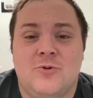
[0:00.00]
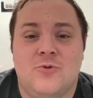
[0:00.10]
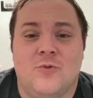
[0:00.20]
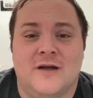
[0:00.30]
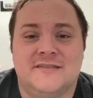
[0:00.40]
who
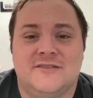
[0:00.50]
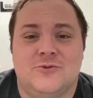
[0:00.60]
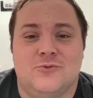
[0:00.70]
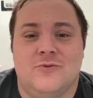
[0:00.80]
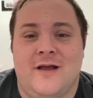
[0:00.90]
wants
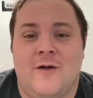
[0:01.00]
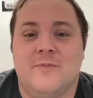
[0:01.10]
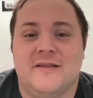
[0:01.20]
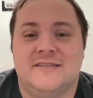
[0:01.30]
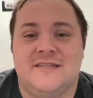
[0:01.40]
to
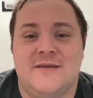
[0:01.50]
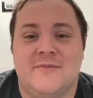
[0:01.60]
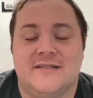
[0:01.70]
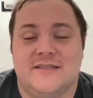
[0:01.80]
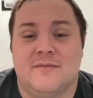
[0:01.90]
help this team
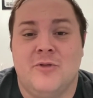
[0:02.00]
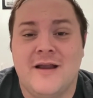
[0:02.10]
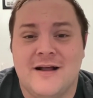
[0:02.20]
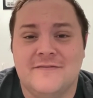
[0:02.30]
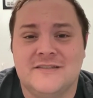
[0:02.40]
get to the
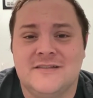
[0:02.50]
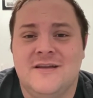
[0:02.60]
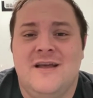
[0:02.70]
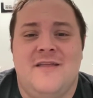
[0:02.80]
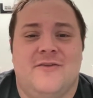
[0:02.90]
playoffs.
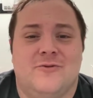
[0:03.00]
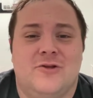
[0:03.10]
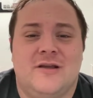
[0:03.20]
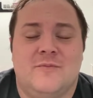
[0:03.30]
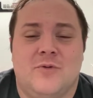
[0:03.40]
They're
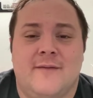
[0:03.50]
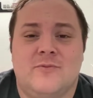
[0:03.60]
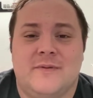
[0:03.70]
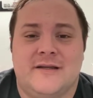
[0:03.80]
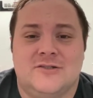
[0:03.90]
looking
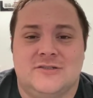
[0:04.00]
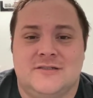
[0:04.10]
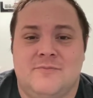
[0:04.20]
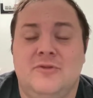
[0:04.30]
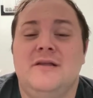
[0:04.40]
probably to just
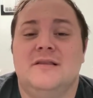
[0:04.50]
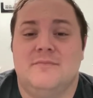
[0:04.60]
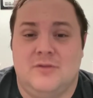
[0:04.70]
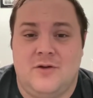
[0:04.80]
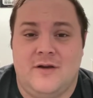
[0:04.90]
completely
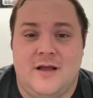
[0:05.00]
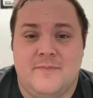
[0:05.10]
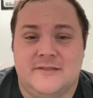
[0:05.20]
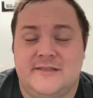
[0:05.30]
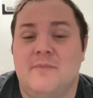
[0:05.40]
blow it up
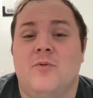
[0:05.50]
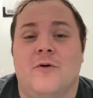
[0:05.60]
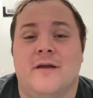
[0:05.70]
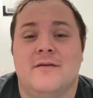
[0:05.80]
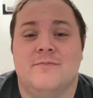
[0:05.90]
at some
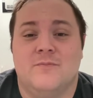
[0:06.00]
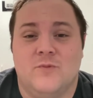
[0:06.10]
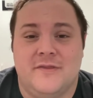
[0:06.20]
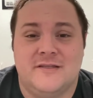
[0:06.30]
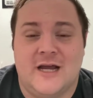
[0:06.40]
point
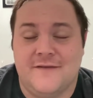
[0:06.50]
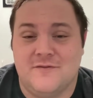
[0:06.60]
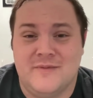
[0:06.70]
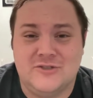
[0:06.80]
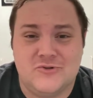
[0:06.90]
with the
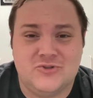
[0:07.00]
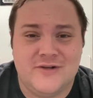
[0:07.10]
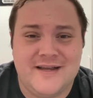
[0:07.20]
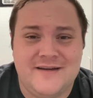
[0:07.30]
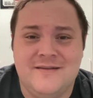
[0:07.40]
Donovan Mitchell
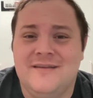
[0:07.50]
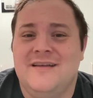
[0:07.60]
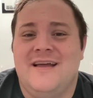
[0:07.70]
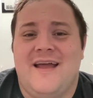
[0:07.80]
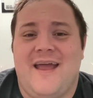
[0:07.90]
trade.
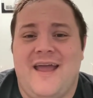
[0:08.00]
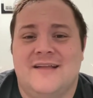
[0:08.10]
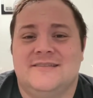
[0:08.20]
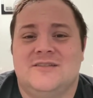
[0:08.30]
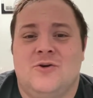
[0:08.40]

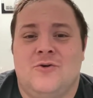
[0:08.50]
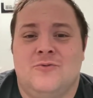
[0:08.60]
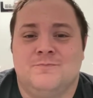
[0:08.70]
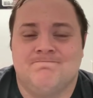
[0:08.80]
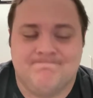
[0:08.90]
And
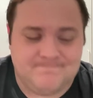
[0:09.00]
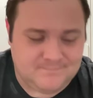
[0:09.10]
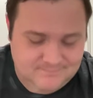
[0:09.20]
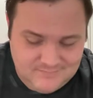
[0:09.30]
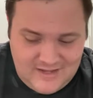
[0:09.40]
so,
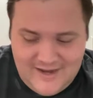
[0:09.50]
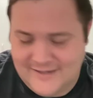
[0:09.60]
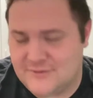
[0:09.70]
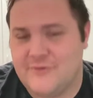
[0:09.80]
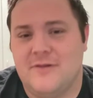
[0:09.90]

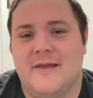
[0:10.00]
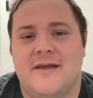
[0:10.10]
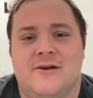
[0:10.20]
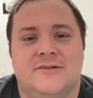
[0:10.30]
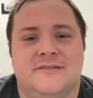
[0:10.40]
enter the
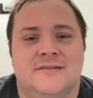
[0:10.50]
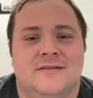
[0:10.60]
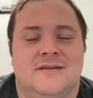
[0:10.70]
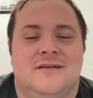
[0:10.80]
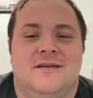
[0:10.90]
Lakers.
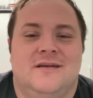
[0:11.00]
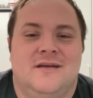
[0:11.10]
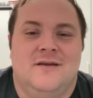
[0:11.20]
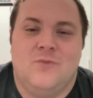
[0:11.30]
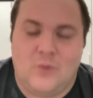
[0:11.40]

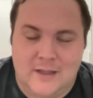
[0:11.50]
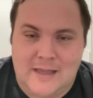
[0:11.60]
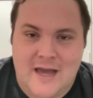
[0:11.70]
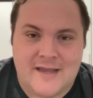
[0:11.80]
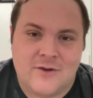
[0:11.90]

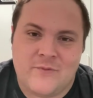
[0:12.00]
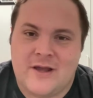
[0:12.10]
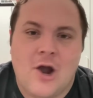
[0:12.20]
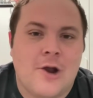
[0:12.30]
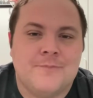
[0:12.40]
Voila, here we
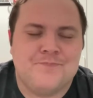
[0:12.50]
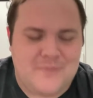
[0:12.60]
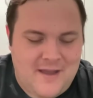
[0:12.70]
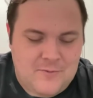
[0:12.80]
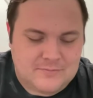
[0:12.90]
are.
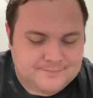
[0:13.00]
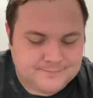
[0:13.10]
Now,